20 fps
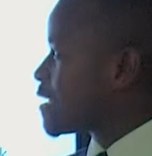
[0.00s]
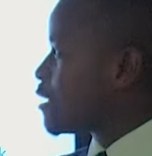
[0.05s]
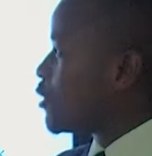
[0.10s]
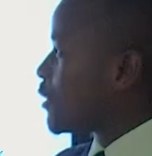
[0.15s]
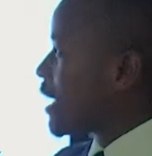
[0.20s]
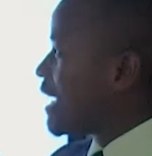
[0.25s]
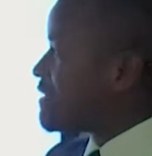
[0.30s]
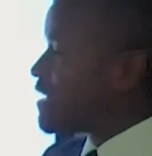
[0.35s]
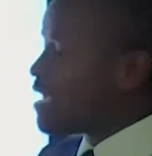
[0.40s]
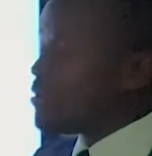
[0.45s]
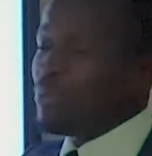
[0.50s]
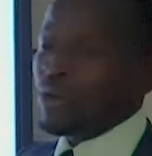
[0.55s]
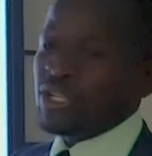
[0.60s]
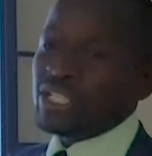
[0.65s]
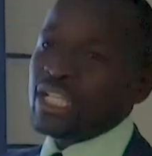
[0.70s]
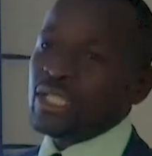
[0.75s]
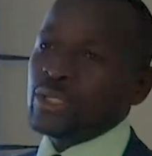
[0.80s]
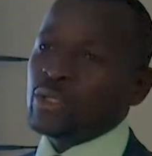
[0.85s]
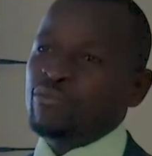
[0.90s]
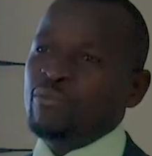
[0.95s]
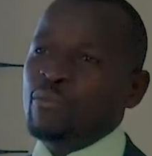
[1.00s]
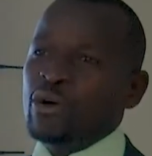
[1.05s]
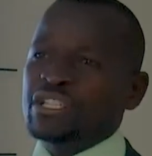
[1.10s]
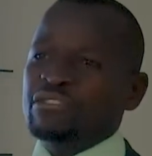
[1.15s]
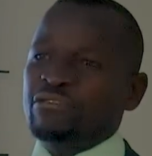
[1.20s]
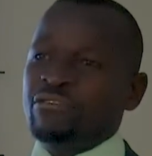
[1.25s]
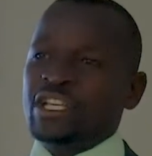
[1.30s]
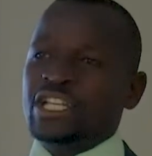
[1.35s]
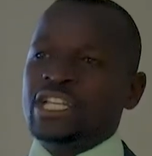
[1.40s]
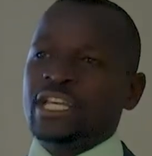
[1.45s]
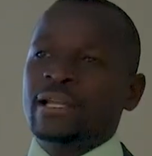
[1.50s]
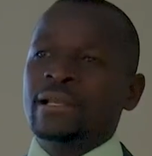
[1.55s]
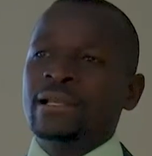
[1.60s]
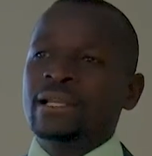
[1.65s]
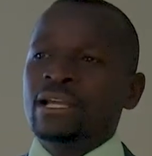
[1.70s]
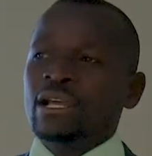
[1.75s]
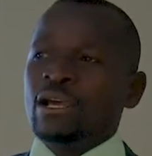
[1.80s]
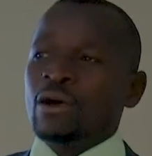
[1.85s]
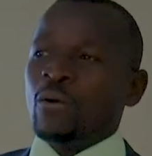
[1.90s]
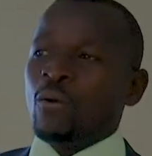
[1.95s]
look at the importance of
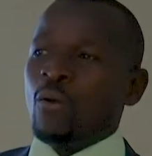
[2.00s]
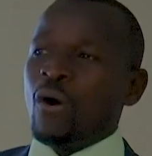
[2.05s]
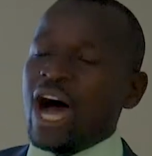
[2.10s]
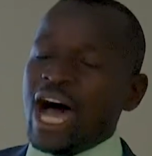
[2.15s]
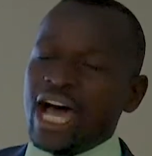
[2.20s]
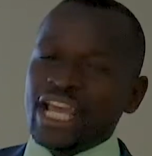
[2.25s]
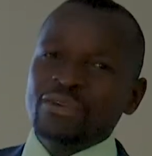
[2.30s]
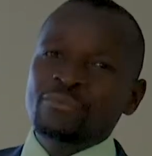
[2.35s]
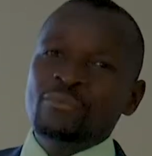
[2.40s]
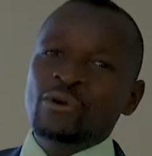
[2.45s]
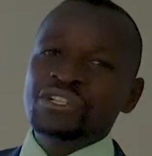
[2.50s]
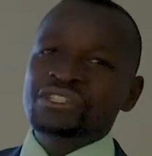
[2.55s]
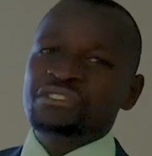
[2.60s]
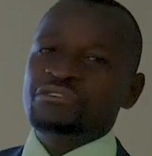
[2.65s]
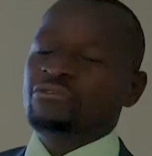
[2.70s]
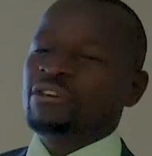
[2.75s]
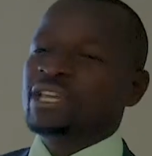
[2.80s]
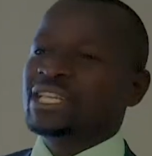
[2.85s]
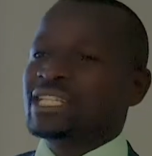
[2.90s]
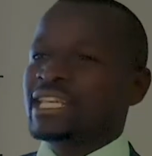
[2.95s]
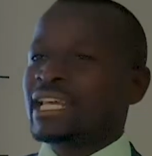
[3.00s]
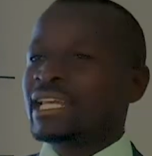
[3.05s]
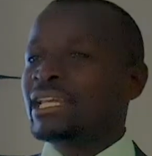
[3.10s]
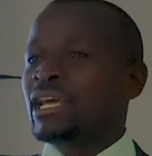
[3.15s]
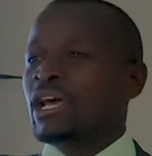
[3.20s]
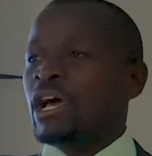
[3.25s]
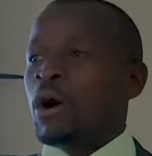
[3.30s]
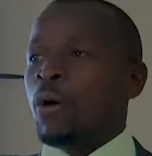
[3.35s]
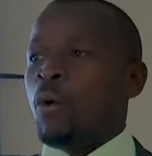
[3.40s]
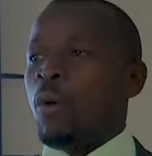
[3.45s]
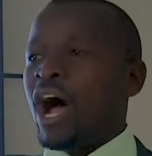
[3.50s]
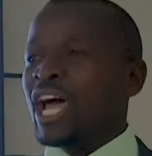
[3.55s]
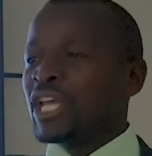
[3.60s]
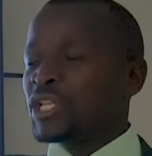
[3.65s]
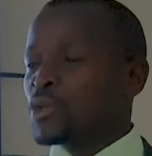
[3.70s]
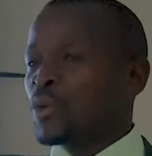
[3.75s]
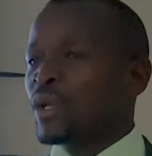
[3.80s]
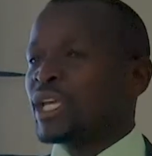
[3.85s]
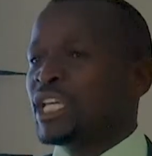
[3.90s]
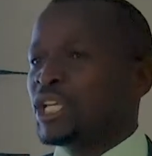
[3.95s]
motivation. Why motivation?
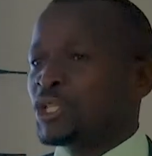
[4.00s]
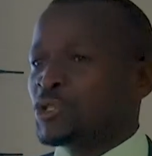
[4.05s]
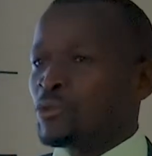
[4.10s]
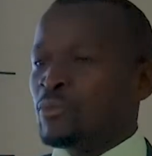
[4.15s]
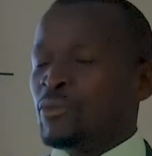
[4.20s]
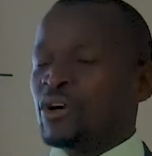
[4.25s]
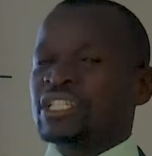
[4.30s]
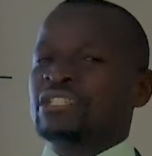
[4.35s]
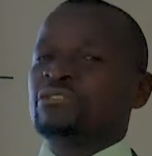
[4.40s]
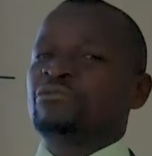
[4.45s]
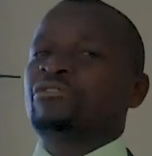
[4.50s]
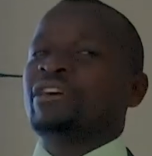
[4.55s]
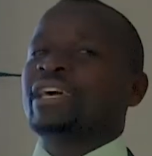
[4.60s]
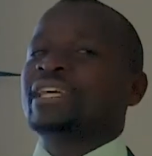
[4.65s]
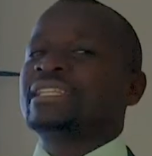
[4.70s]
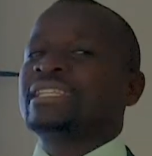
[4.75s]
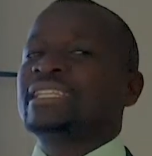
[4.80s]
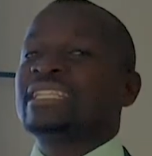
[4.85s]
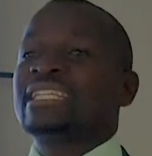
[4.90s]
Why do we need to motivate